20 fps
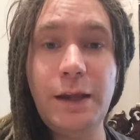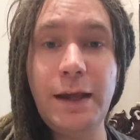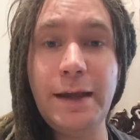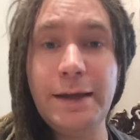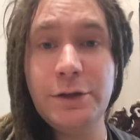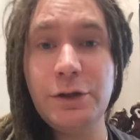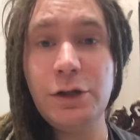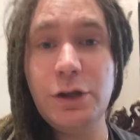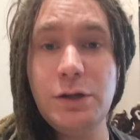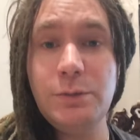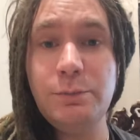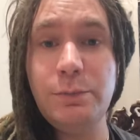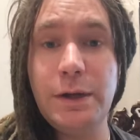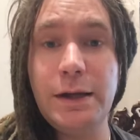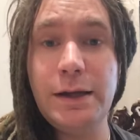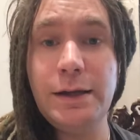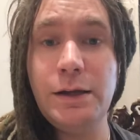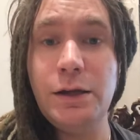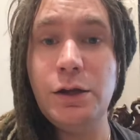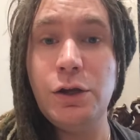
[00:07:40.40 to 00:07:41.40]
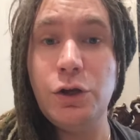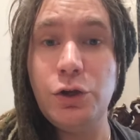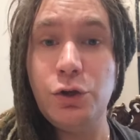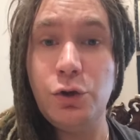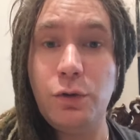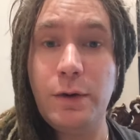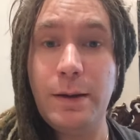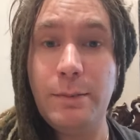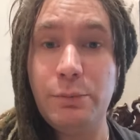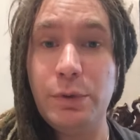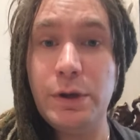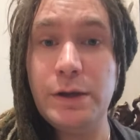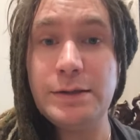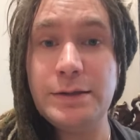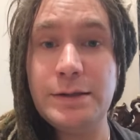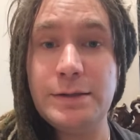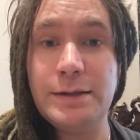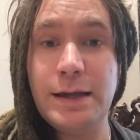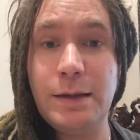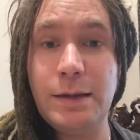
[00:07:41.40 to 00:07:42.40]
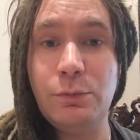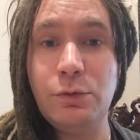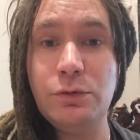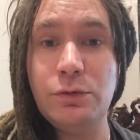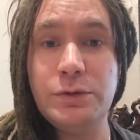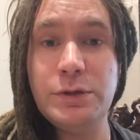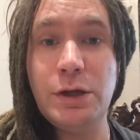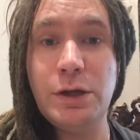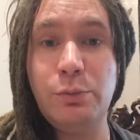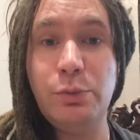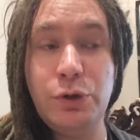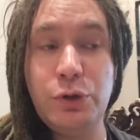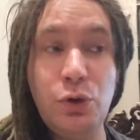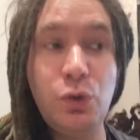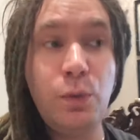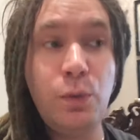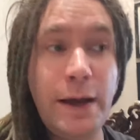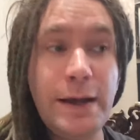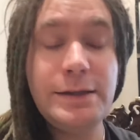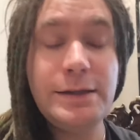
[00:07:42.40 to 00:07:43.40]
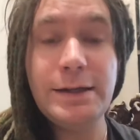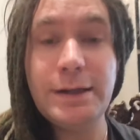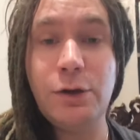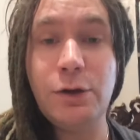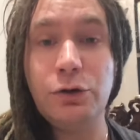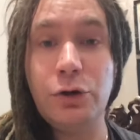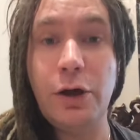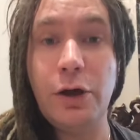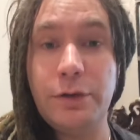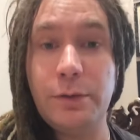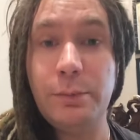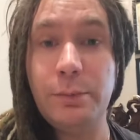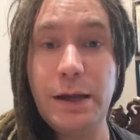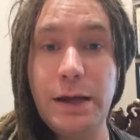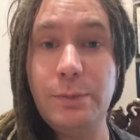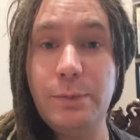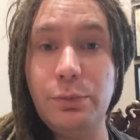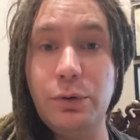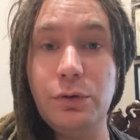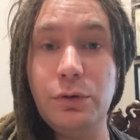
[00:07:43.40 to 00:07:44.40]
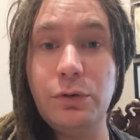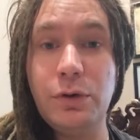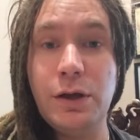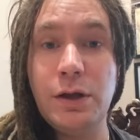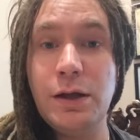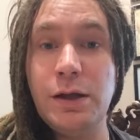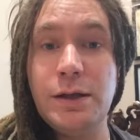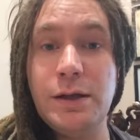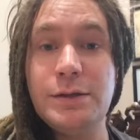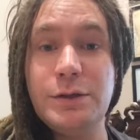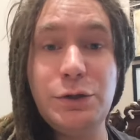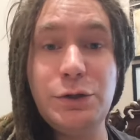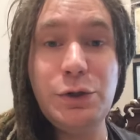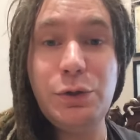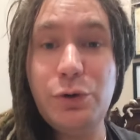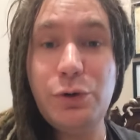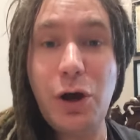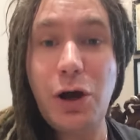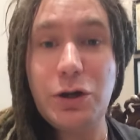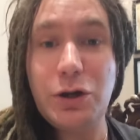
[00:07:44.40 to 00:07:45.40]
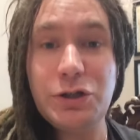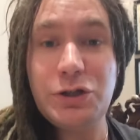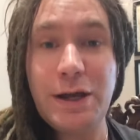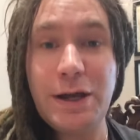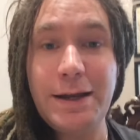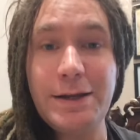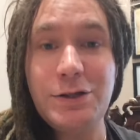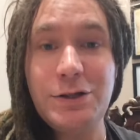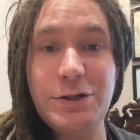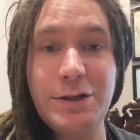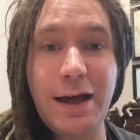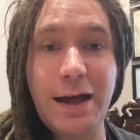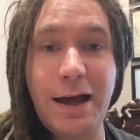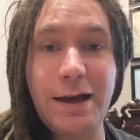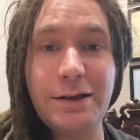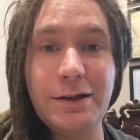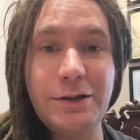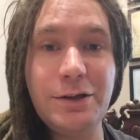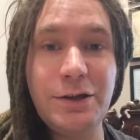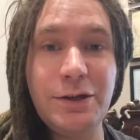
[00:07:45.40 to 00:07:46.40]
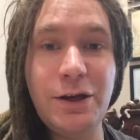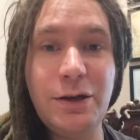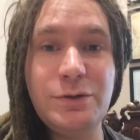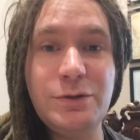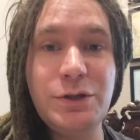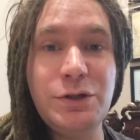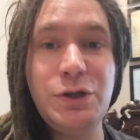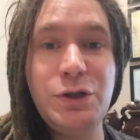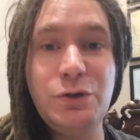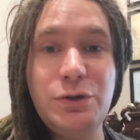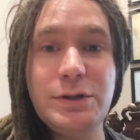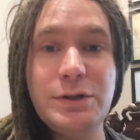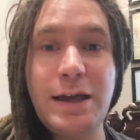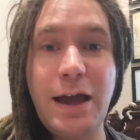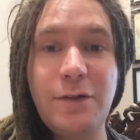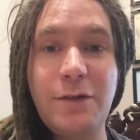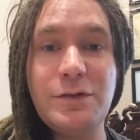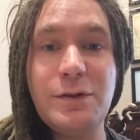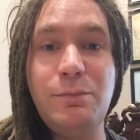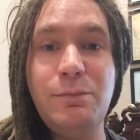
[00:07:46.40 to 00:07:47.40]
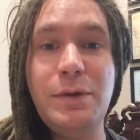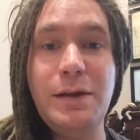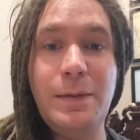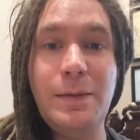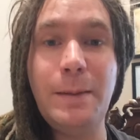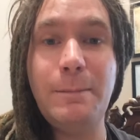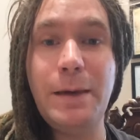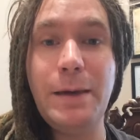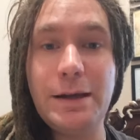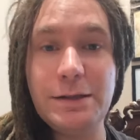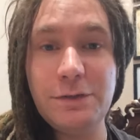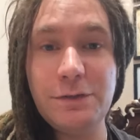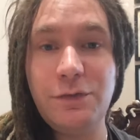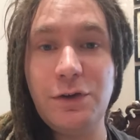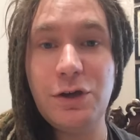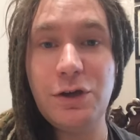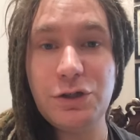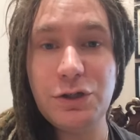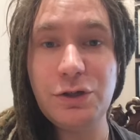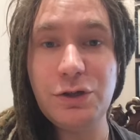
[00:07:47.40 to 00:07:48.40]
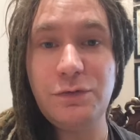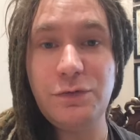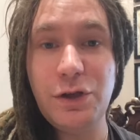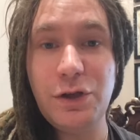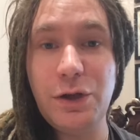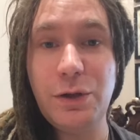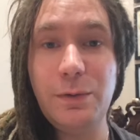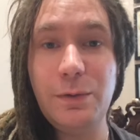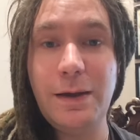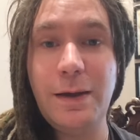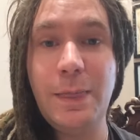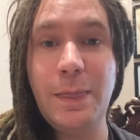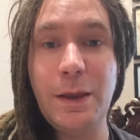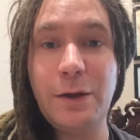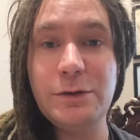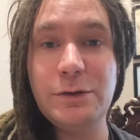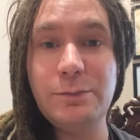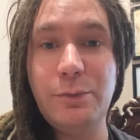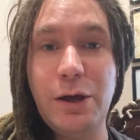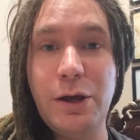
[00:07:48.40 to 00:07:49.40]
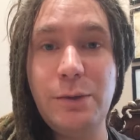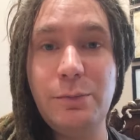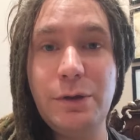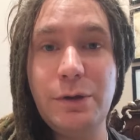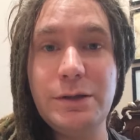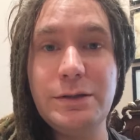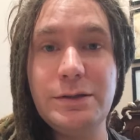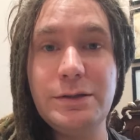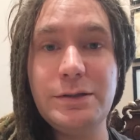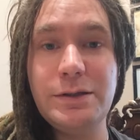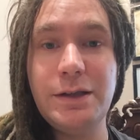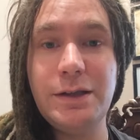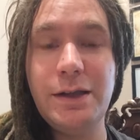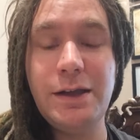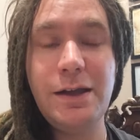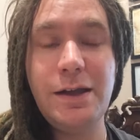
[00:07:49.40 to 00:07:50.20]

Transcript: it could be your input's the same also, but you're waiting on other people. So you can't change that, you know? So you just have to be the best version of you in those moments.